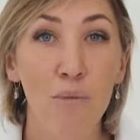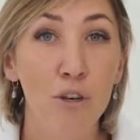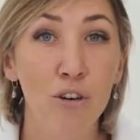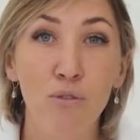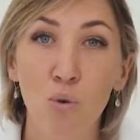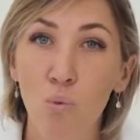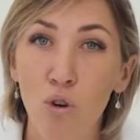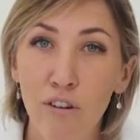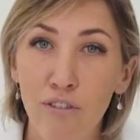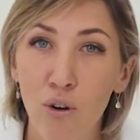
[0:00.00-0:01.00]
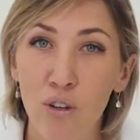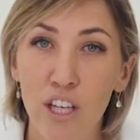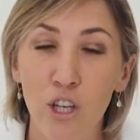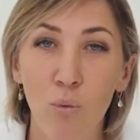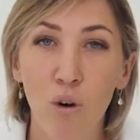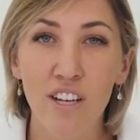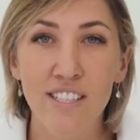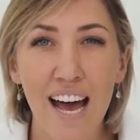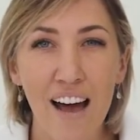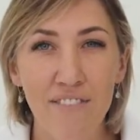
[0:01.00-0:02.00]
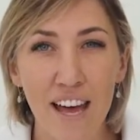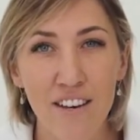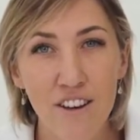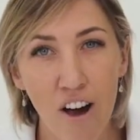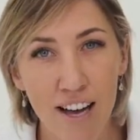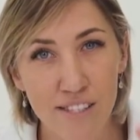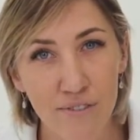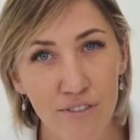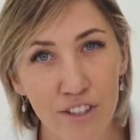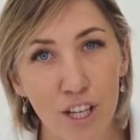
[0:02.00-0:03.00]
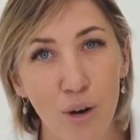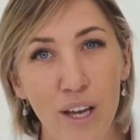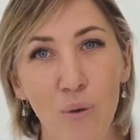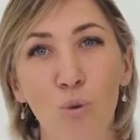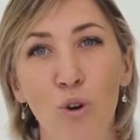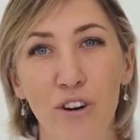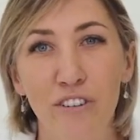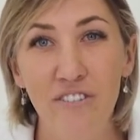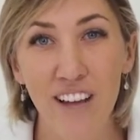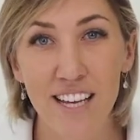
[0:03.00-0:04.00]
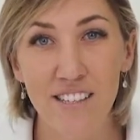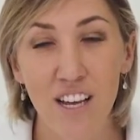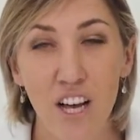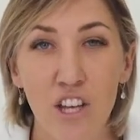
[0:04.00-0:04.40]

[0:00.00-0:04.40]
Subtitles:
a beautiful waterfall and you wanted to have that nice flowing water effect.